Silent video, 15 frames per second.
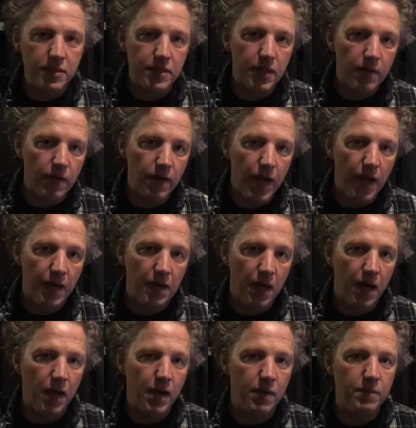Seal, and
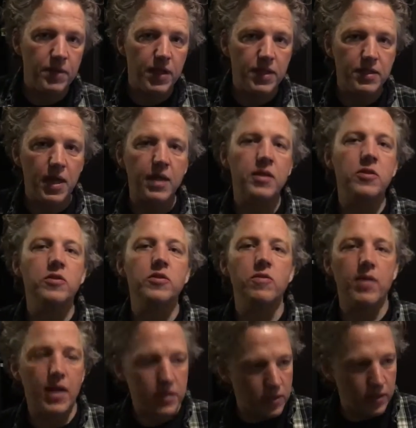I am the technical
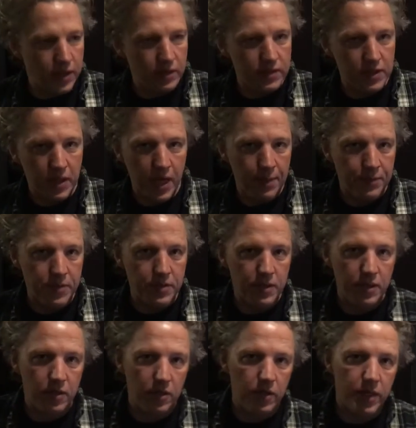director here at the Campus
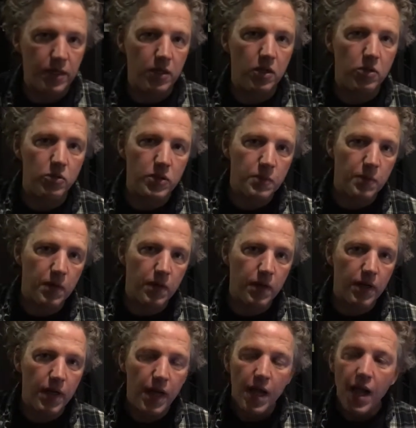Theatre in
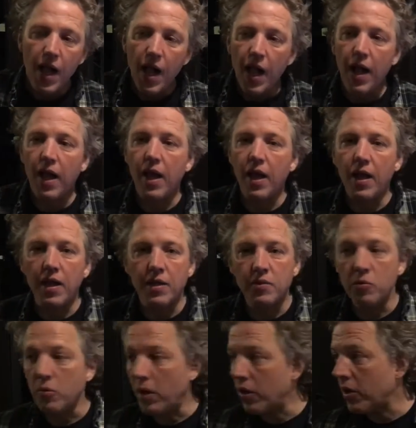Lewisburg.
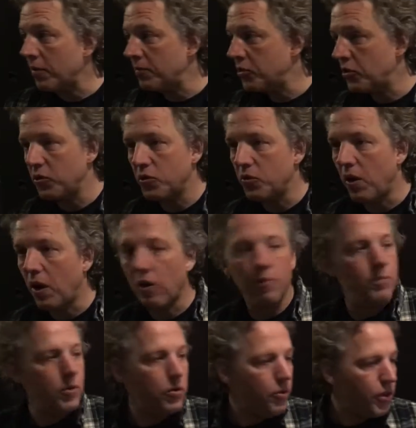And welcome to our
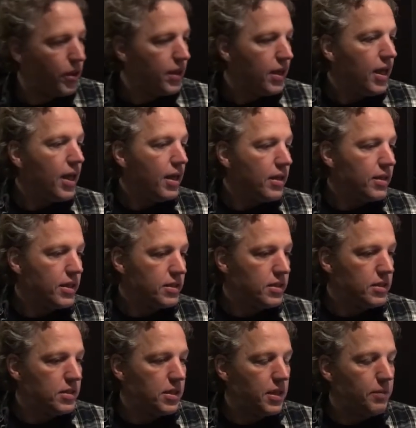booth. This
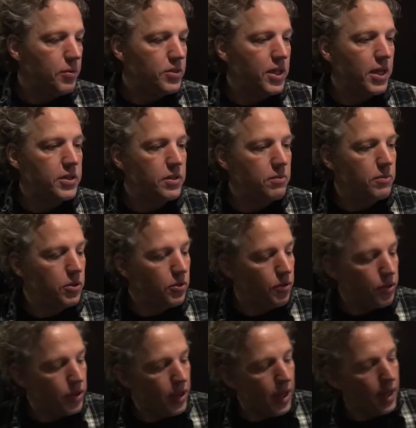is the projection
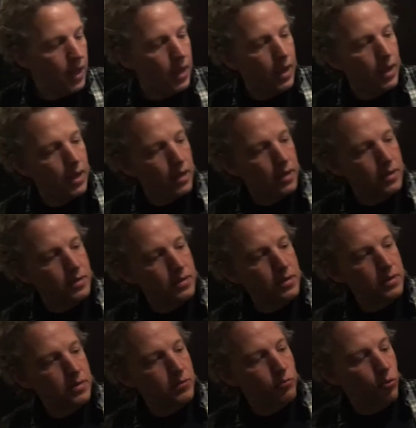booth, and
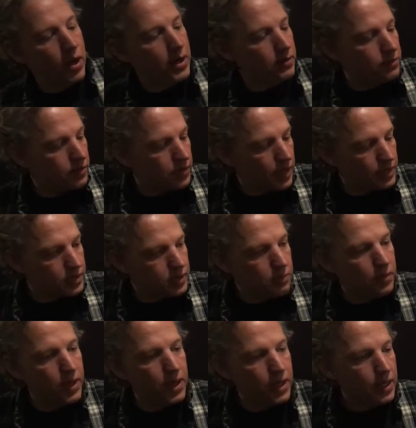right next to
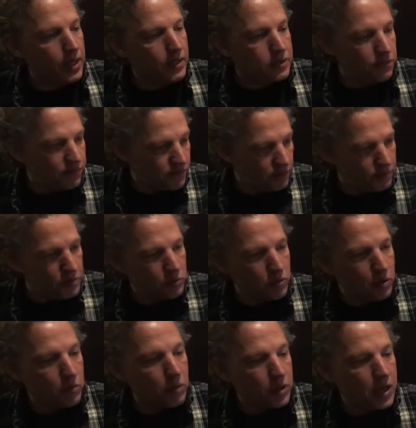me is a film that
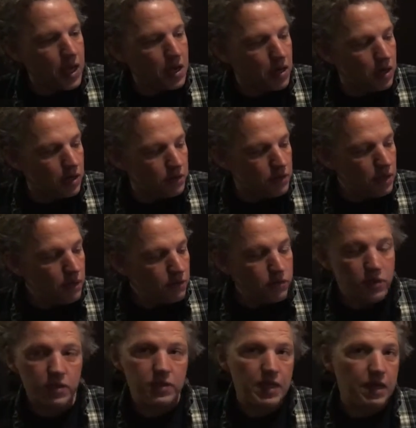we're working on
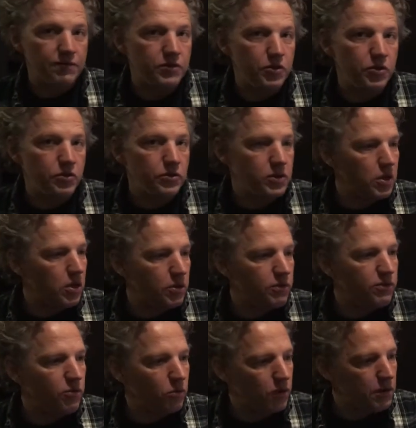for this afternoon called A
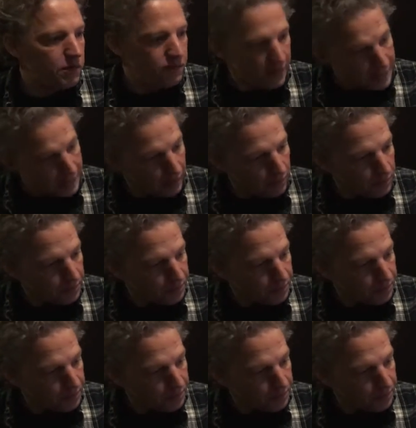Foreign Affair.